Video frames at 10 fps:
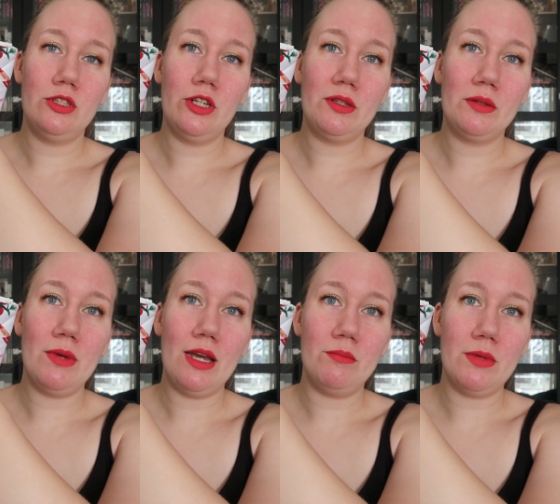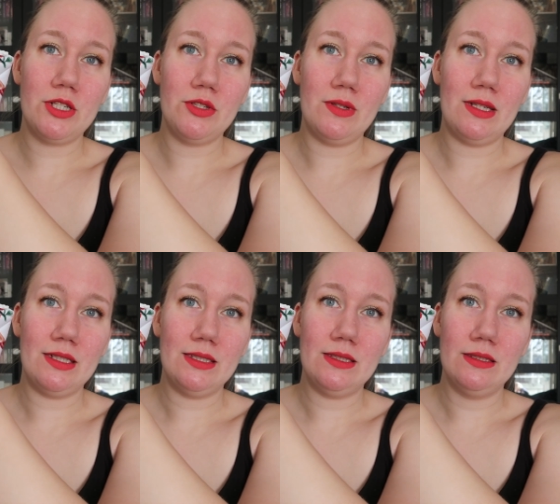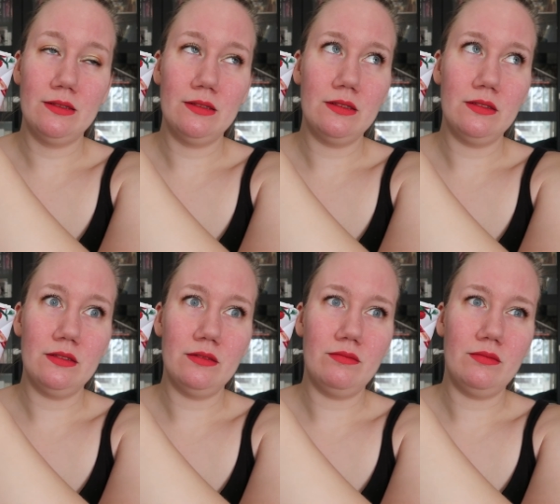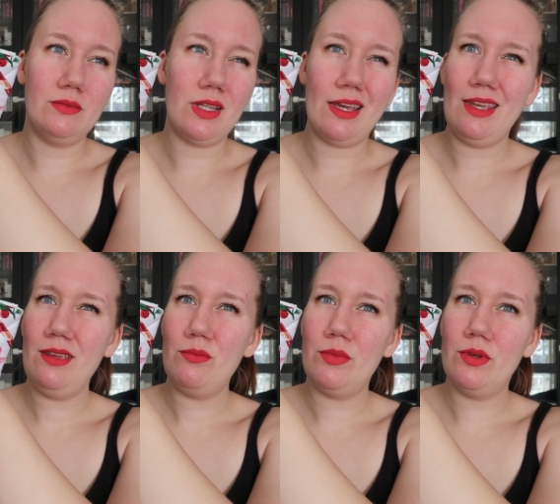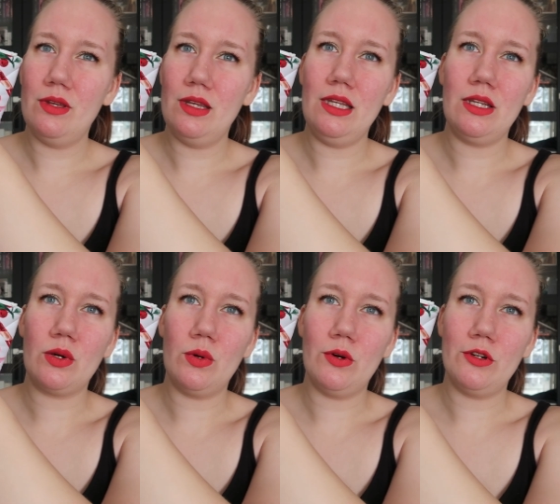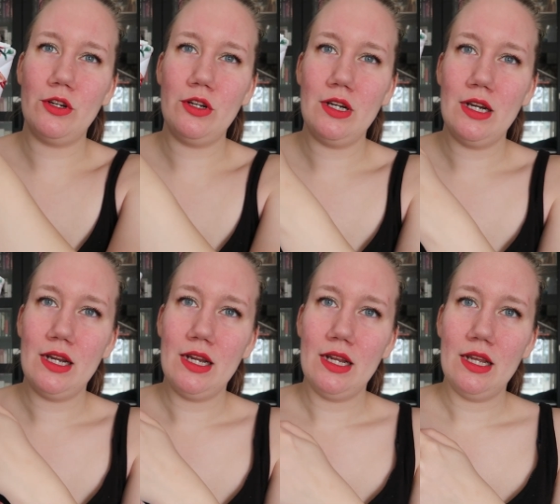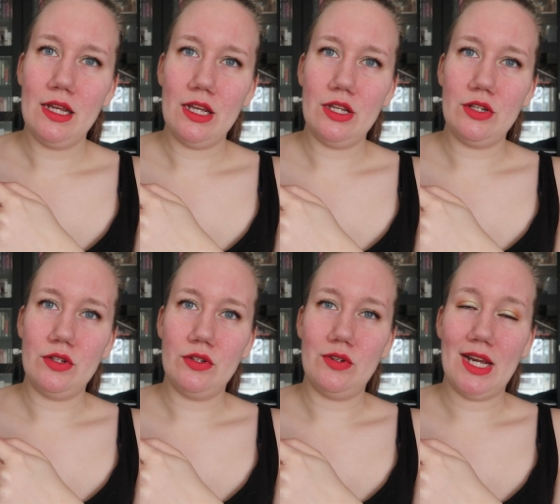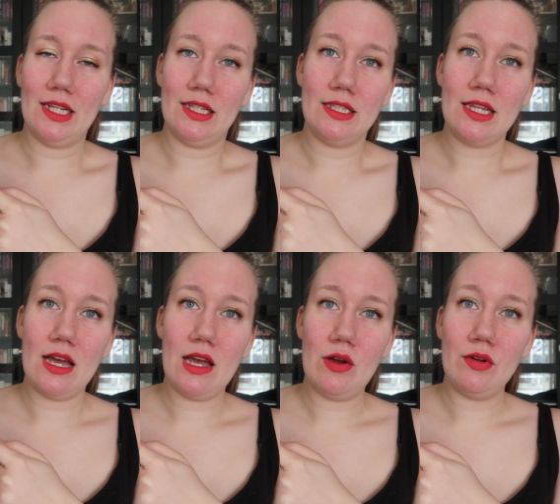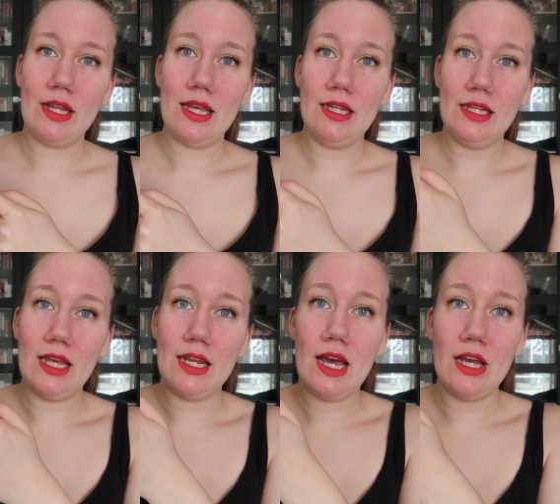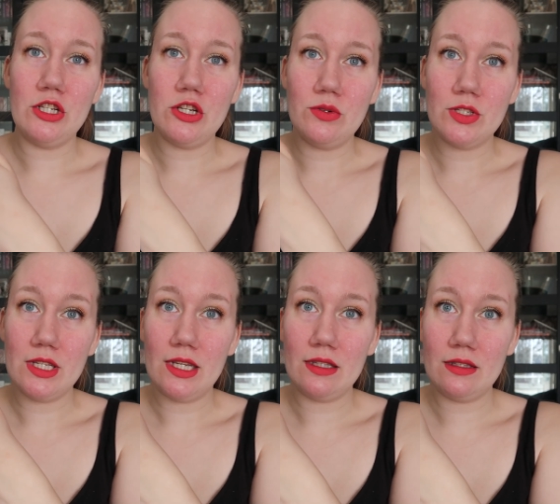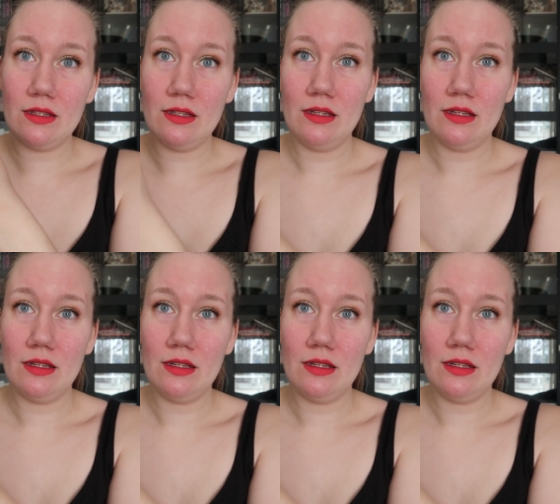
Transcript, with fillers: took my measuring tape in the corner and dragged it down and then I juice it